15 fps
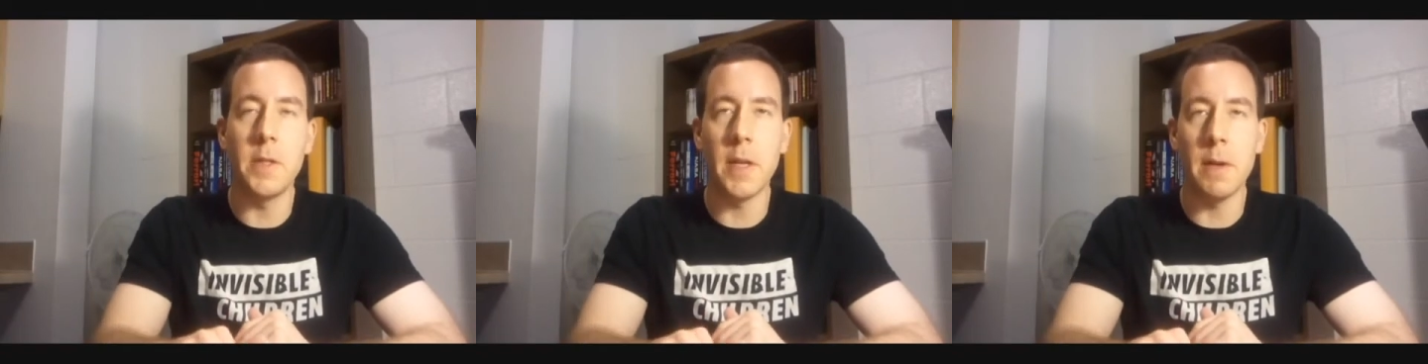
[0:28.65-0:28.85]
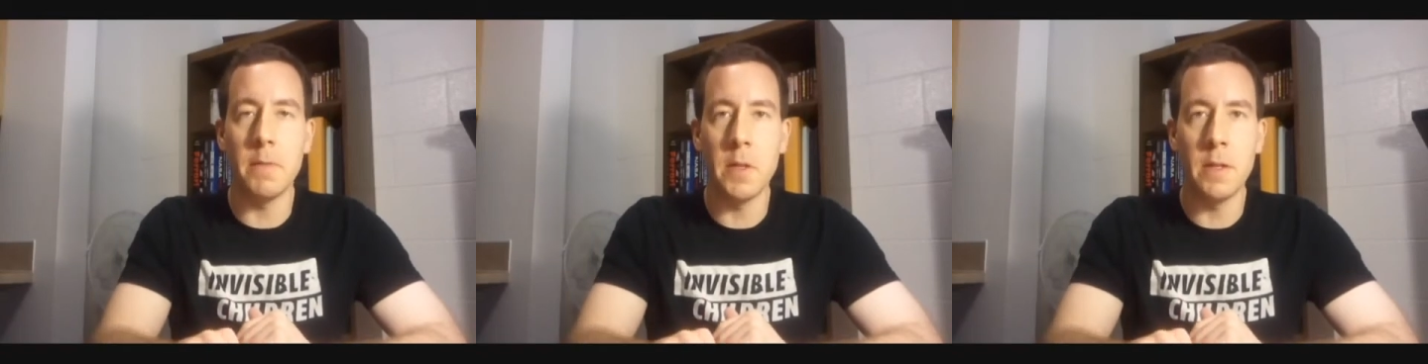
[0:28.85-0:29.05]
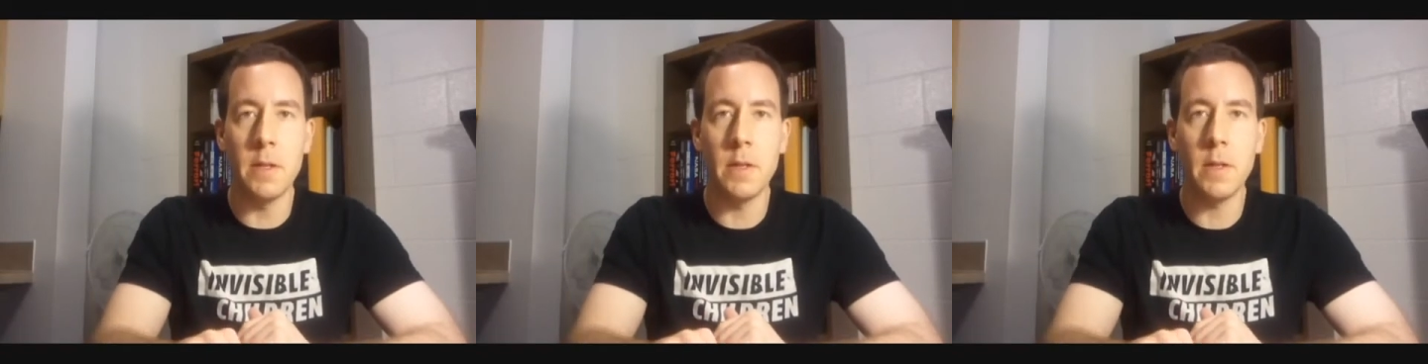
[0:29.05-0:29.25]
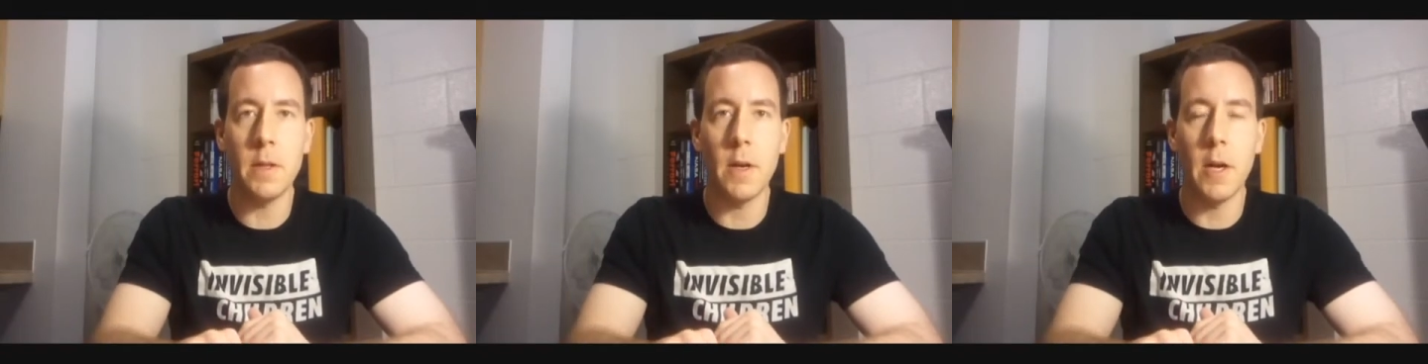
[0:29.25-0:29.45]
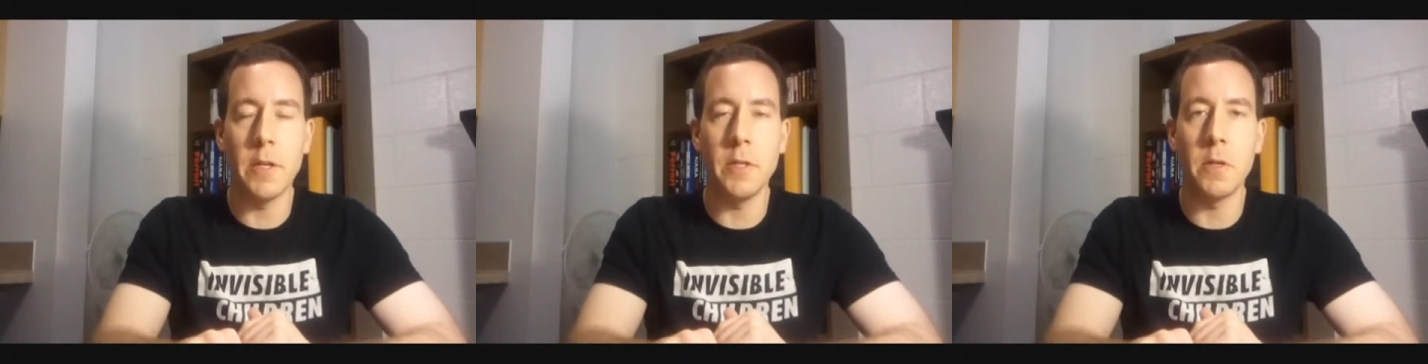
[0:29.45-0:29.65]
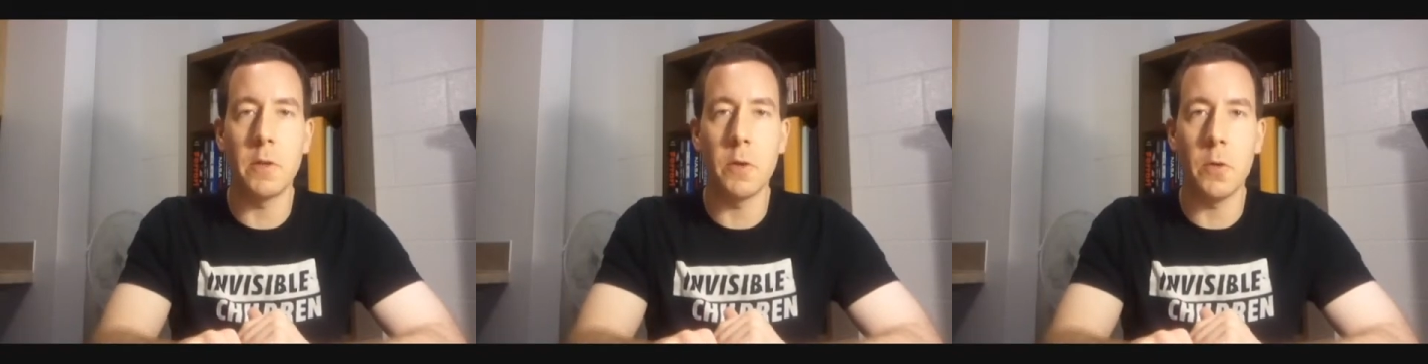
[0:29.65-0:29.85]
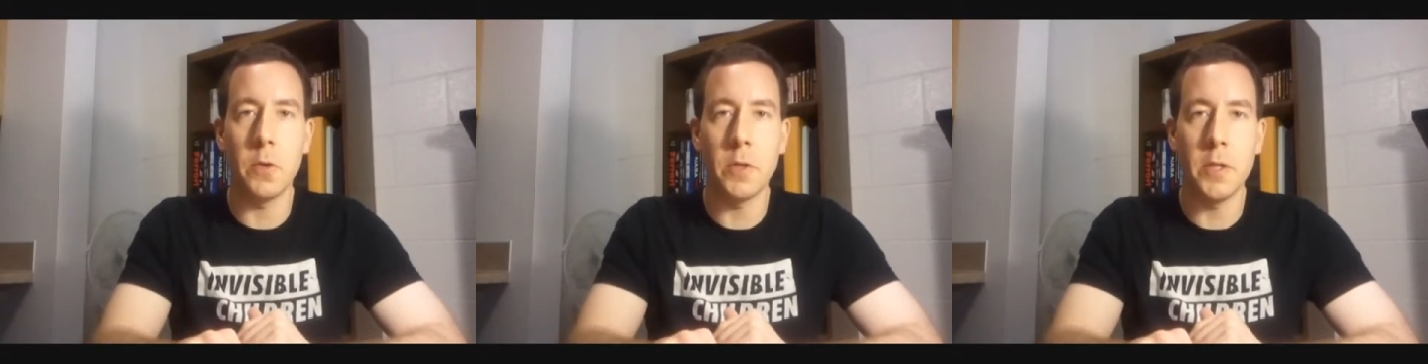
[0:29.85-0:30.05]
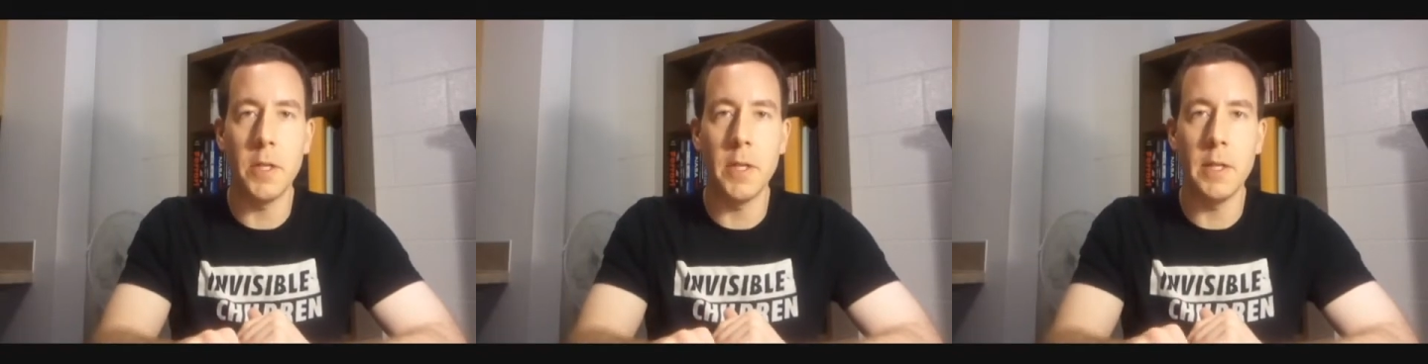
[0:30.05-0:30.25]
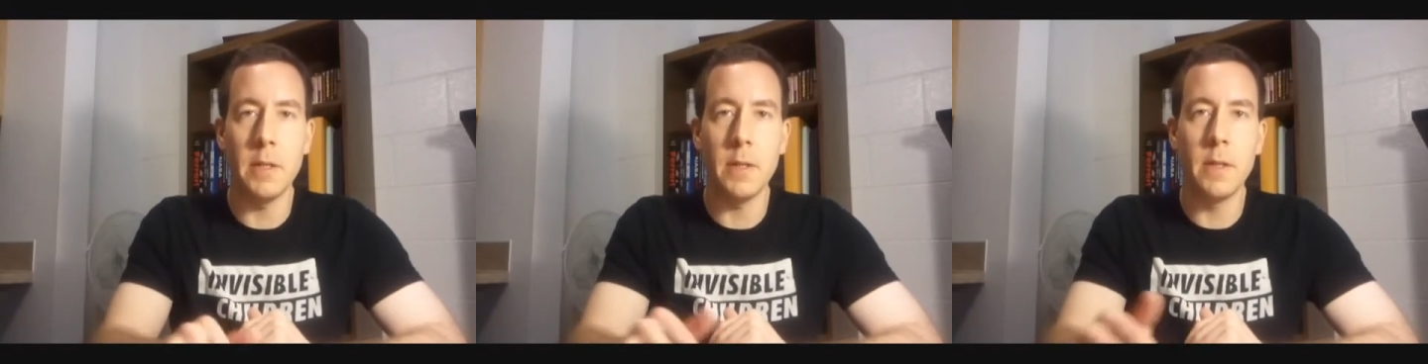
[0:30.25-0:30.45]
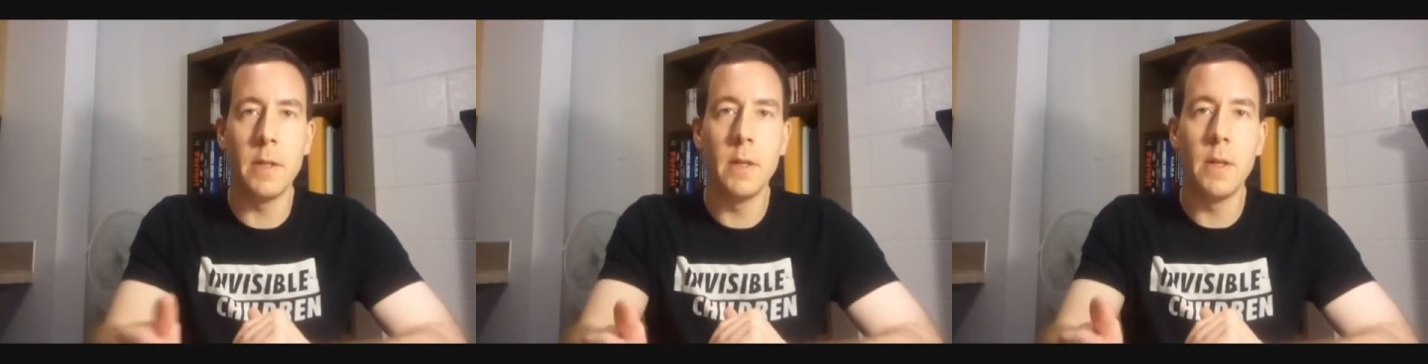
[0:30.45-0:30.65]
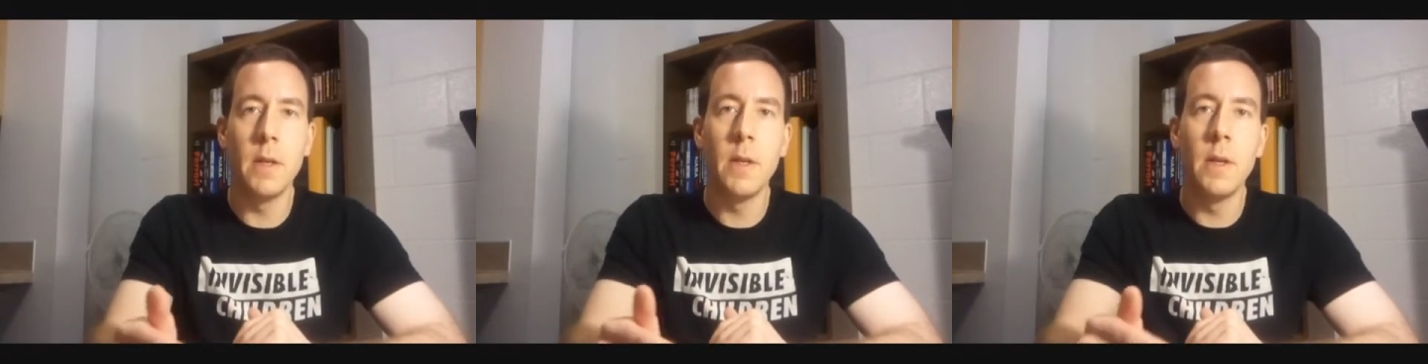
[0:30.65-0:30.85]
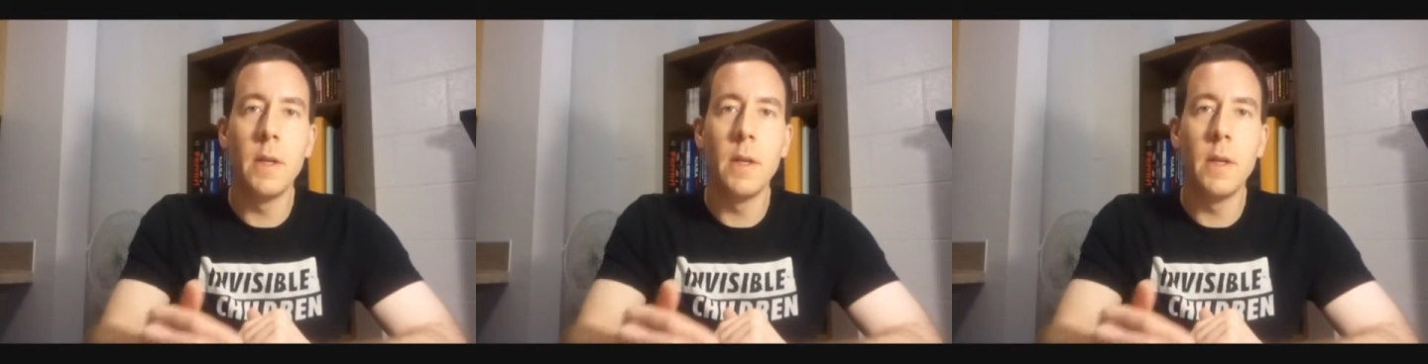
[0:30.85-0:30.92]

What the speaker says: 7 on your goal sheet.